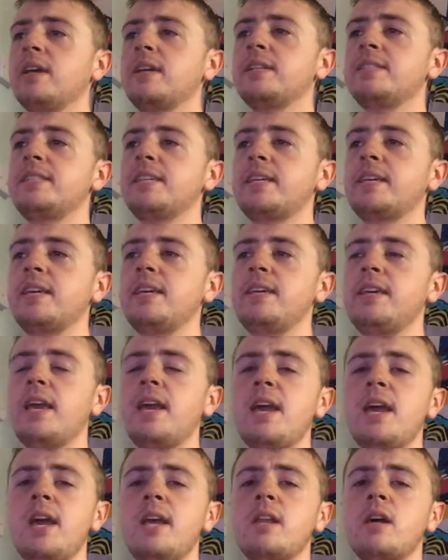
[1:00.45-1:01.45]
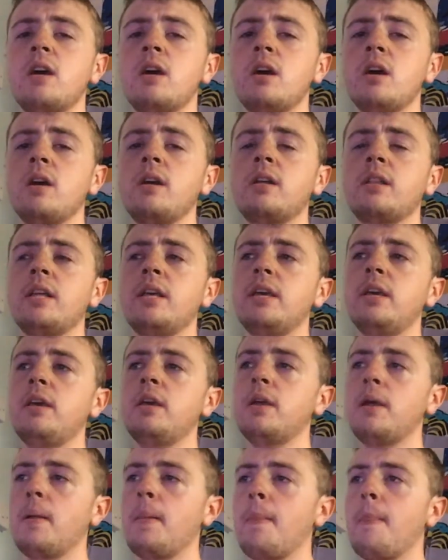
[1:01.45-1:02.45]
cause it can get
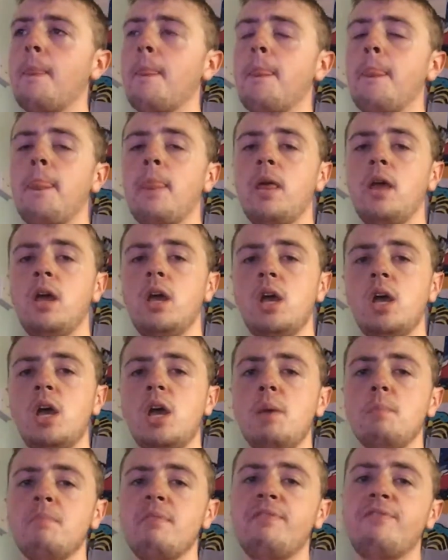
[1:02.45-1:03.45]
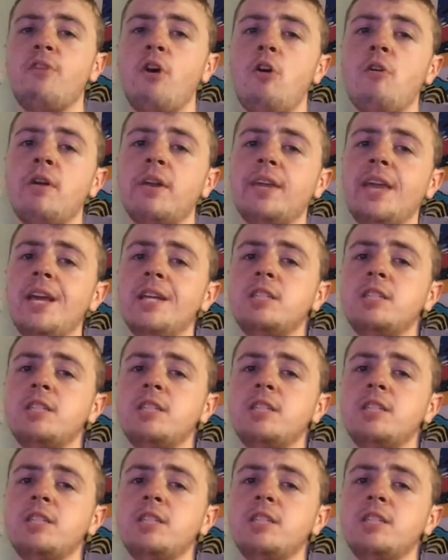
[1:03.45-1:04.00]
ugly before